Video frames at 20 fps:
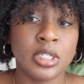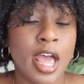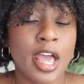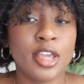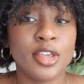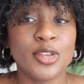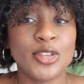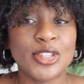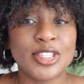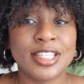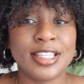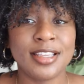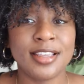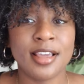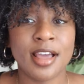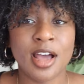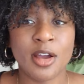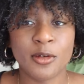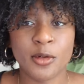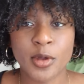I use the
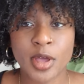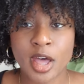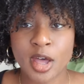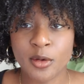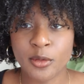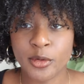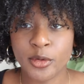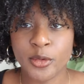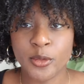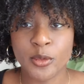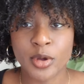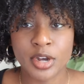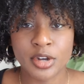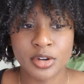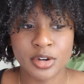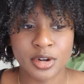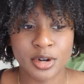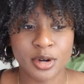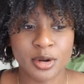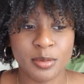Haru Haru
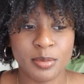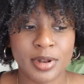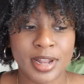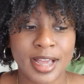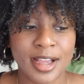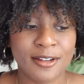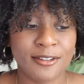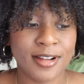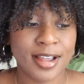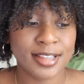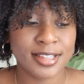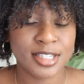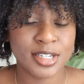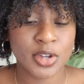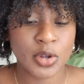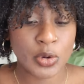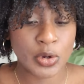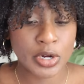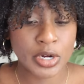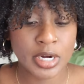Wonder Black Rice
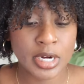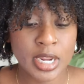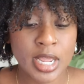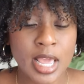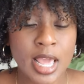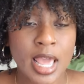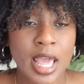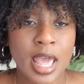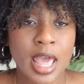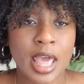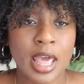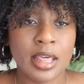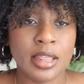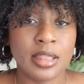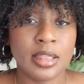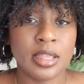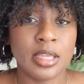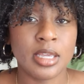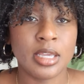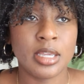Toner,
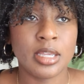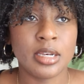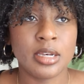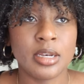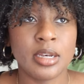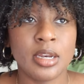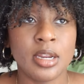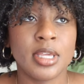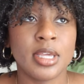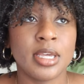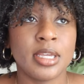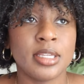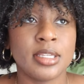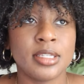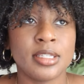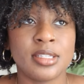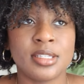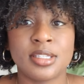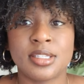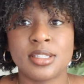and then
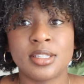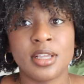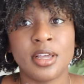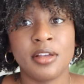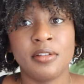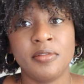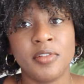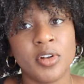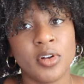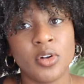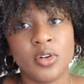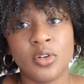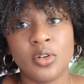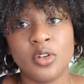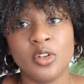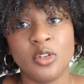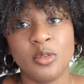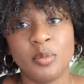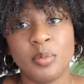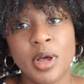because of the
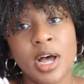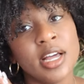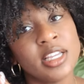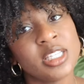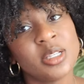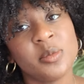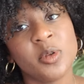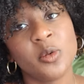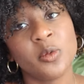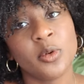whole possible